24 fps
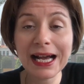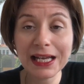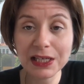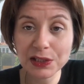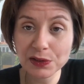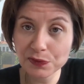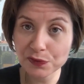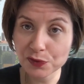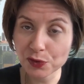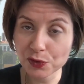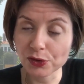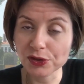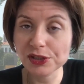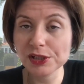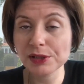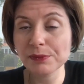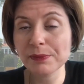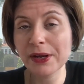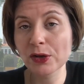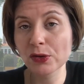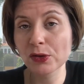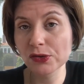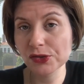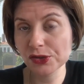And of course,
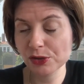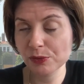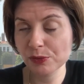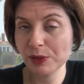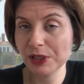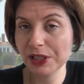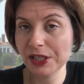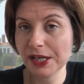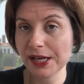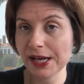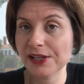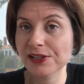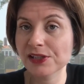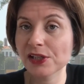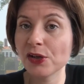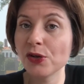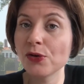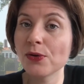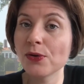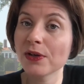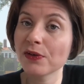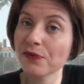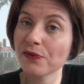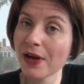it may also be the case that
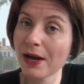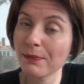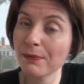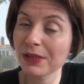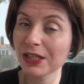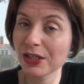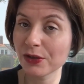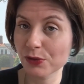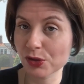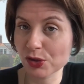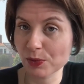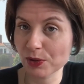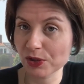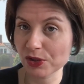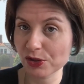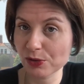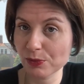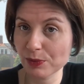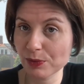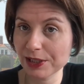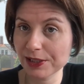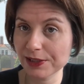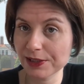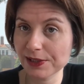you had family
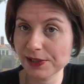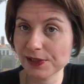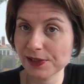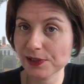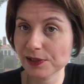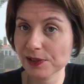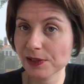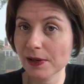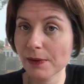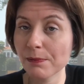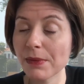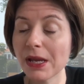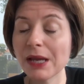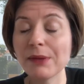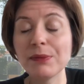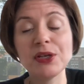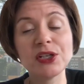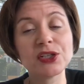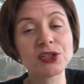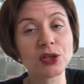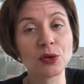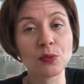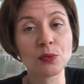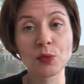responsibilities.
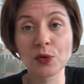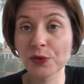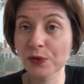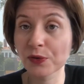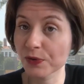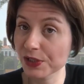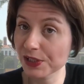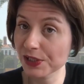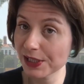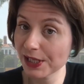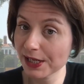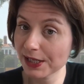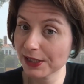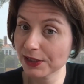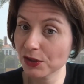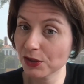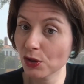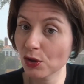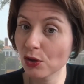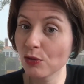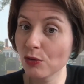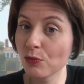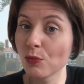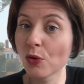Maybe someone was sick at
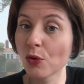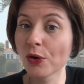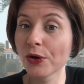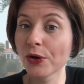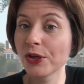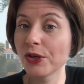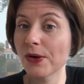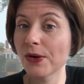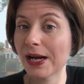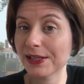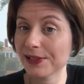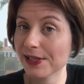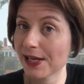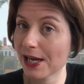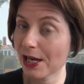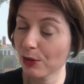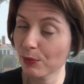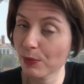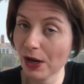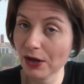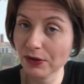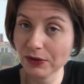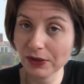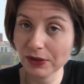home, or you had to
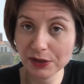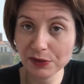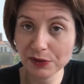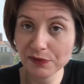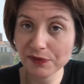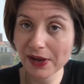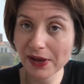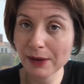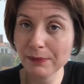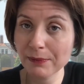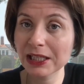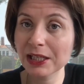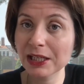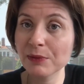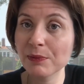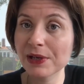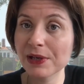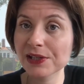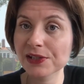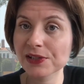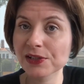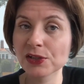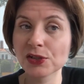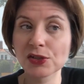help out in a family
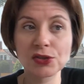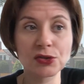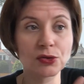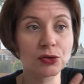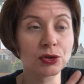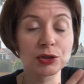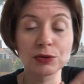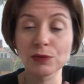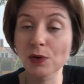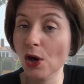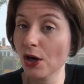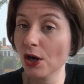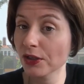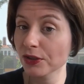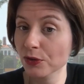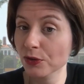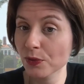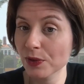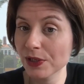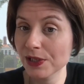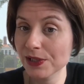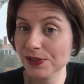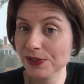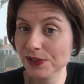business, or there were
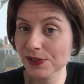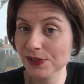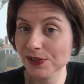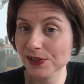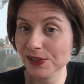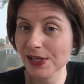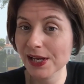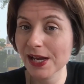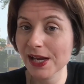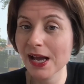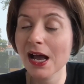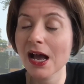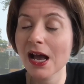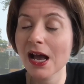other reasons.